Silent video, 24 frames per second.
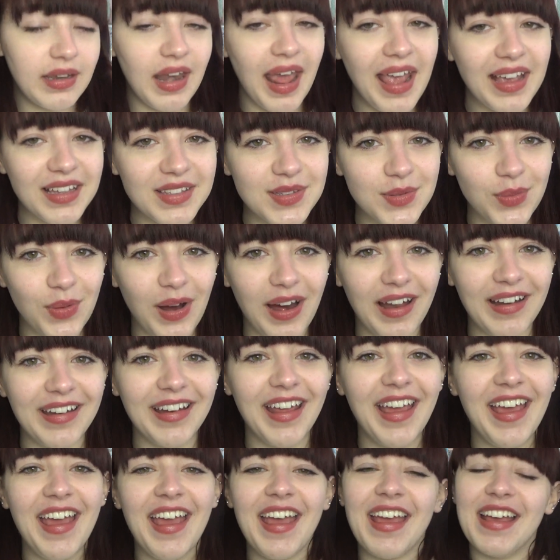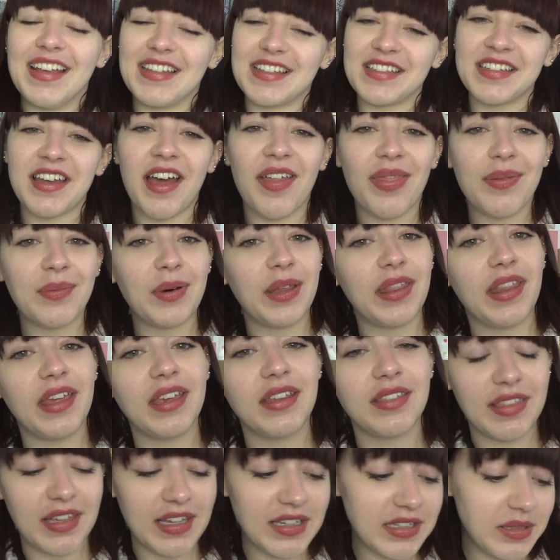Next one is another one that,
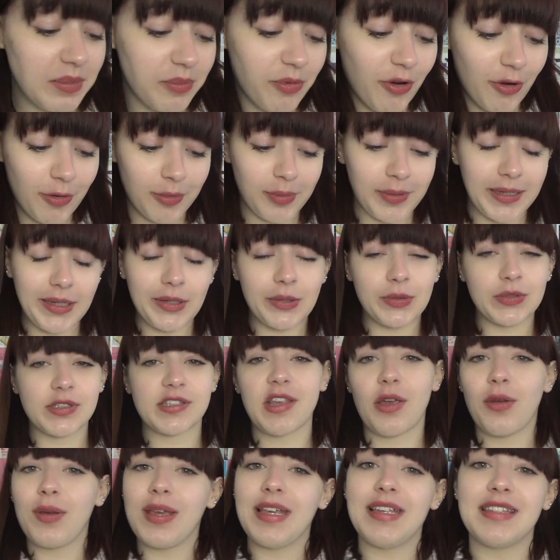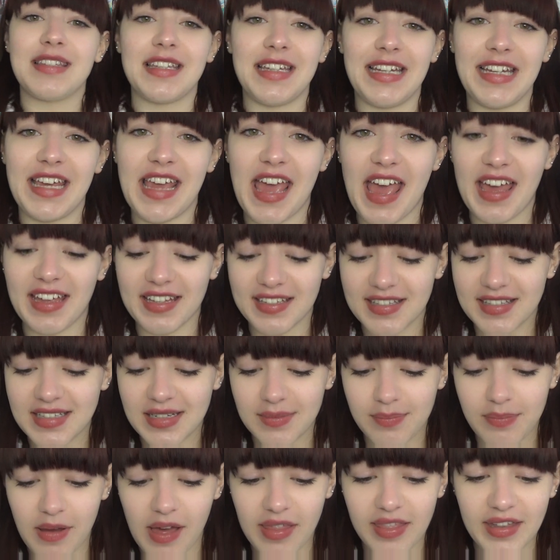these are probably also easily
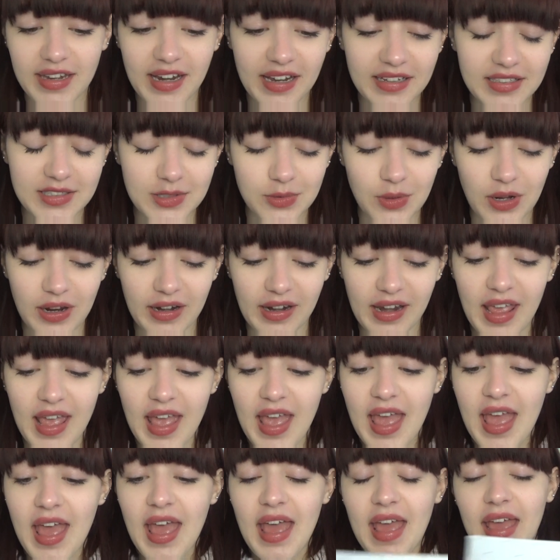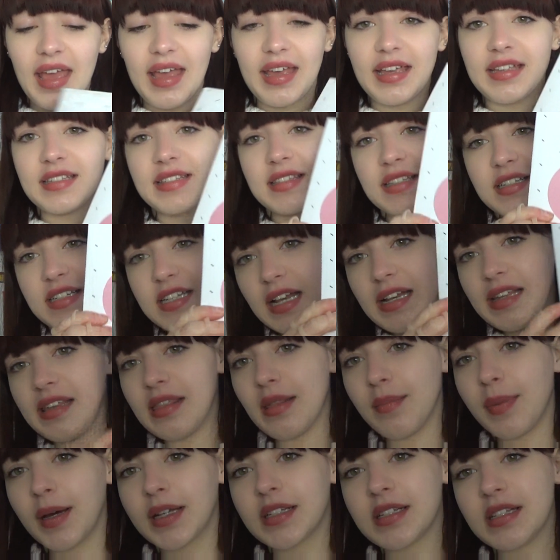guessed, but the next one is the Tilly and
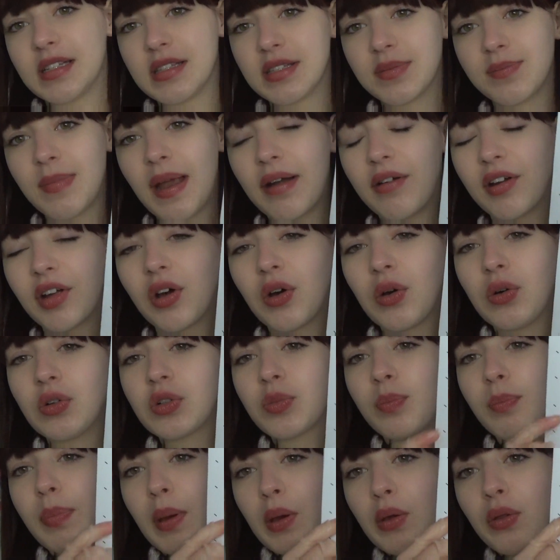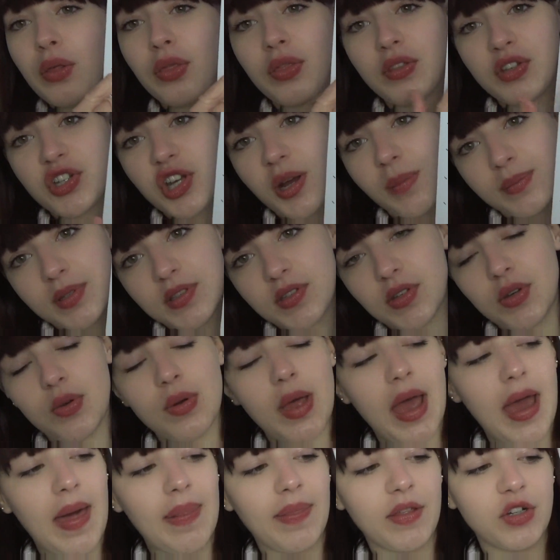the Buttons Marigold, both the
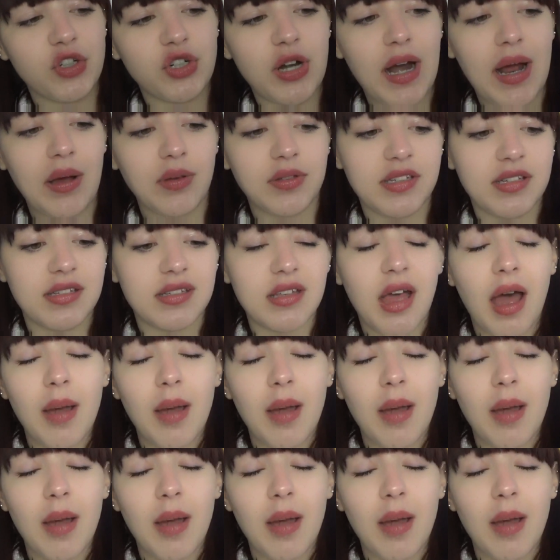jumpsuit and the trousers.